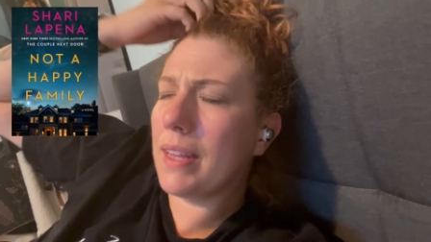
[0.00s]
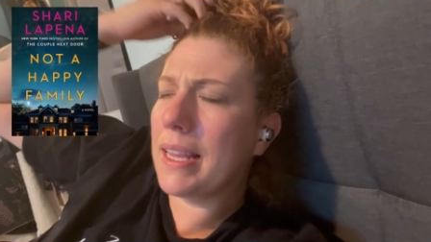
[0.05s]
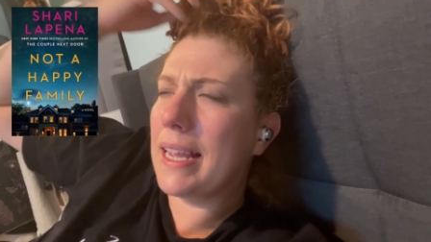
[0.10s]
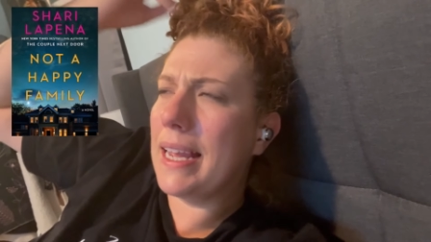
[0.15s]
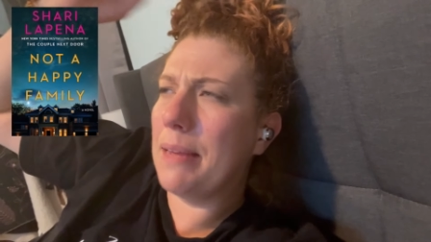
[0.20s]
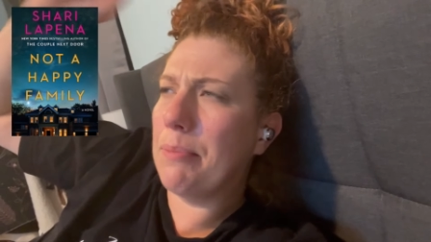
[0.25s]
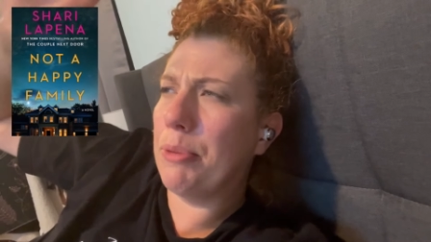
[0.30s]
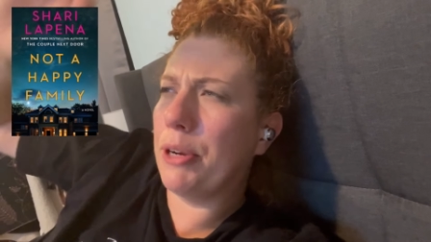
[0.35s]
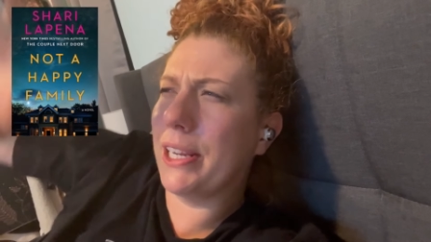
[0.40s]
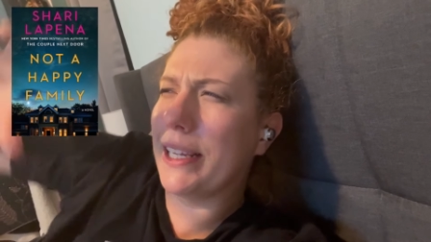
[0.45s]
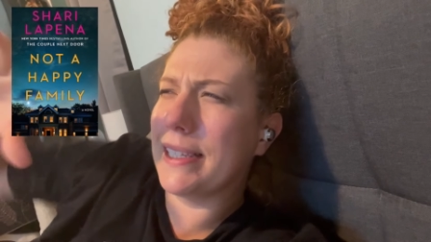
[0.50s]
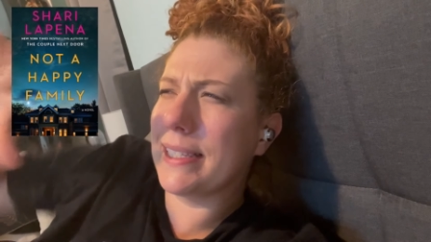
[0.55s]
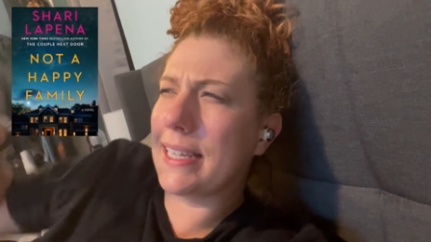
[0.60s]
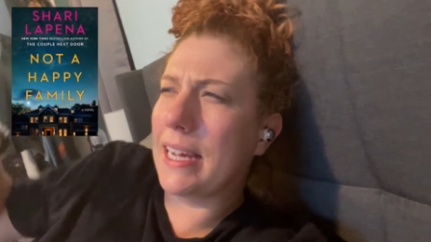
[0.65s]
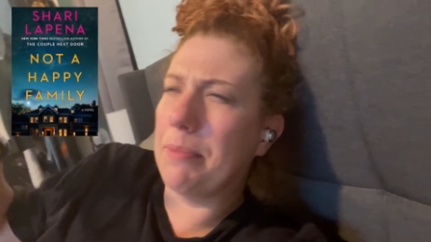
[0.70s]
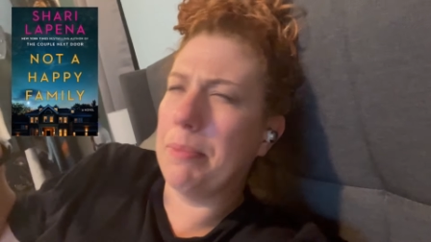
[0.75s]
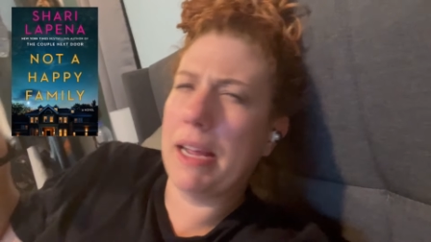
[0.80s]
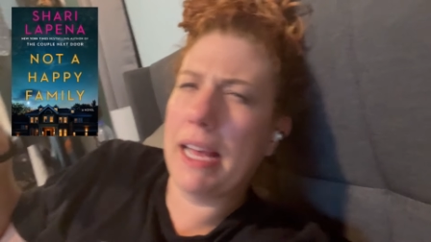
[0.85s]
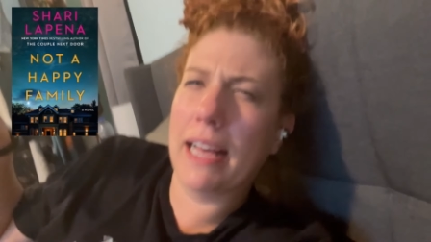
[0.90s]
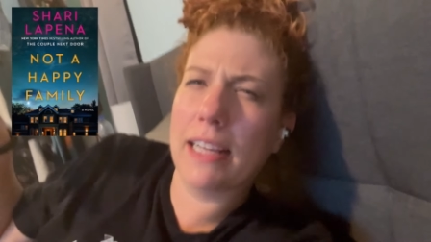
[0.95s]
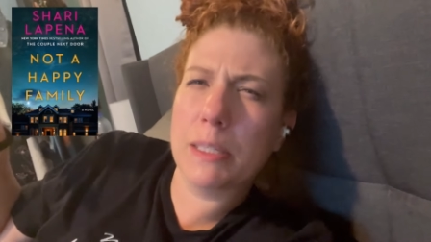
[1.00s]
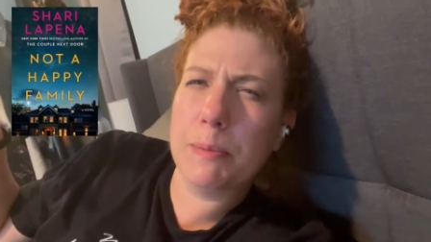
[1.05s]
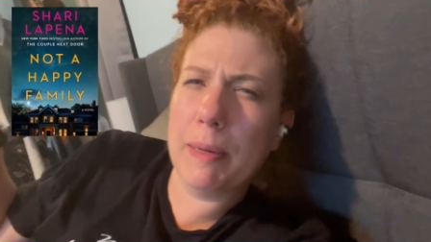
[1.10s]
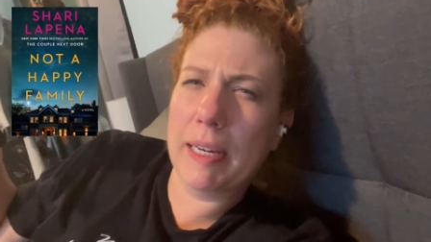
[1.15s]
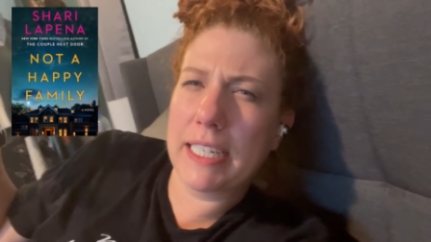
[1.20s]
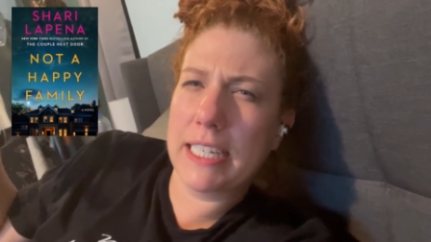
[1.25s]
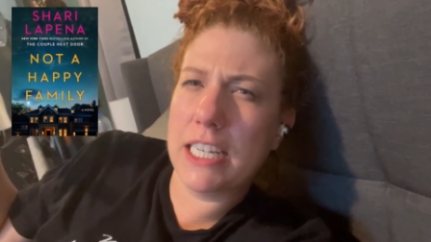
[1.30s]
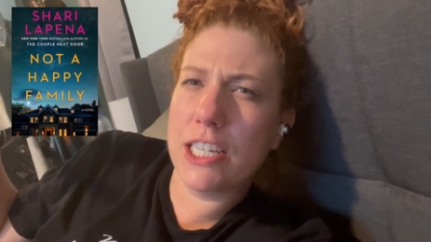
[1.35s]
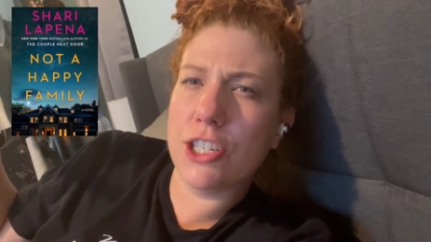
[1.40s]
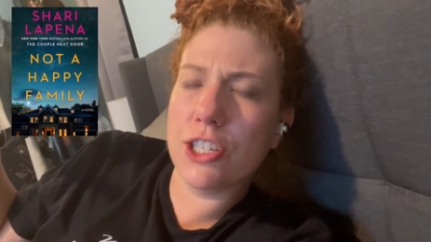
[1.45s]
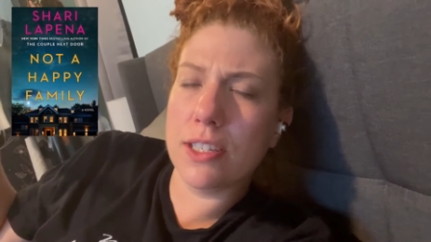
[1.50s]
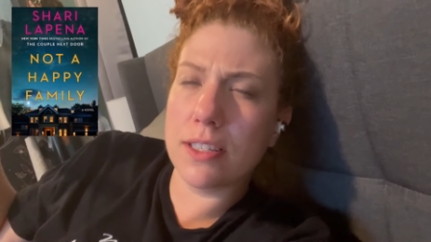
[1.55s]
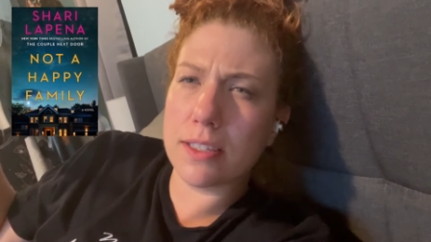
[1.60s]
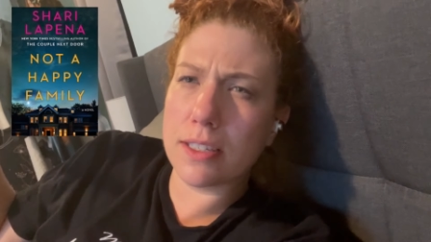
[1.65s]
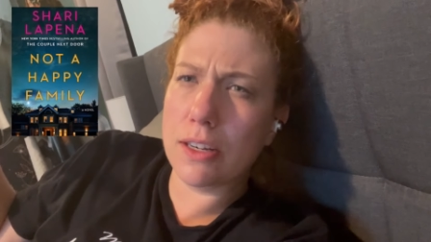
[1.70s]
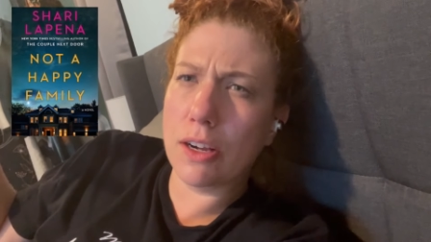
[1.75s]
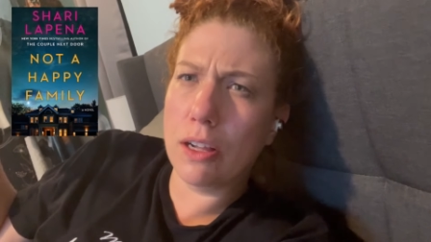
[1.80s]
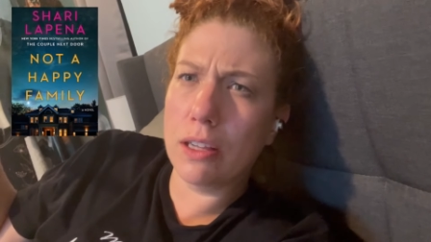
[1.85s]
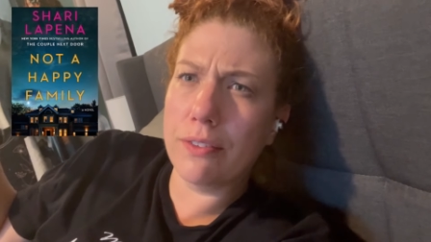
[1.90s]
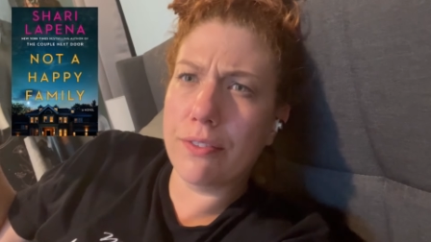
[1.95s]
and putting aside my expectations
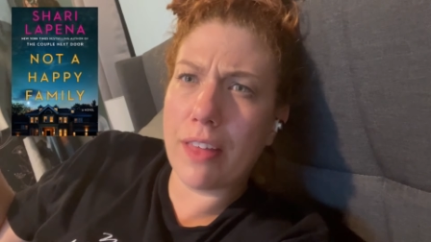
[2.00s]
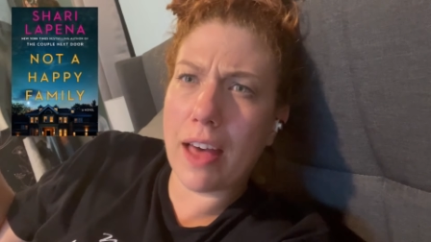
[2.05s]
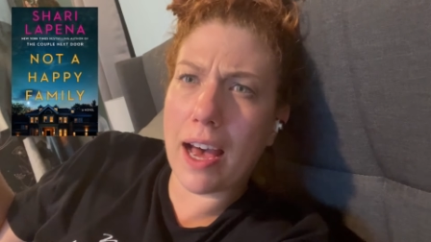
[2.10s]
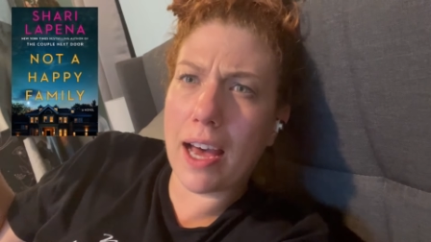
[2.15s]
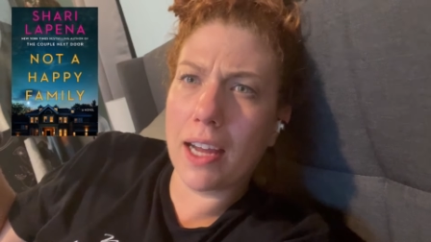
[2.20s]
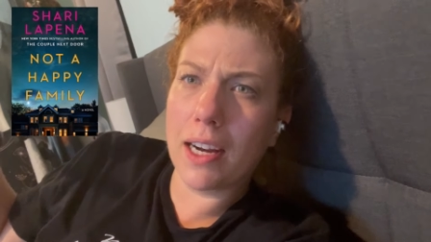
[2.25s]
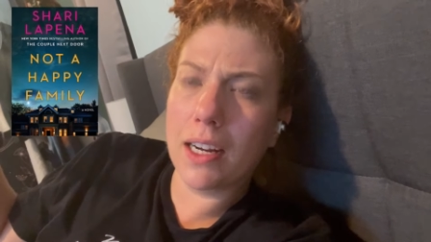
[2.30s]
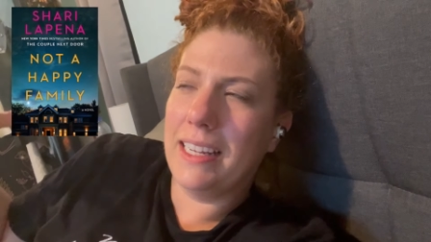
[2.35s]
and all of that,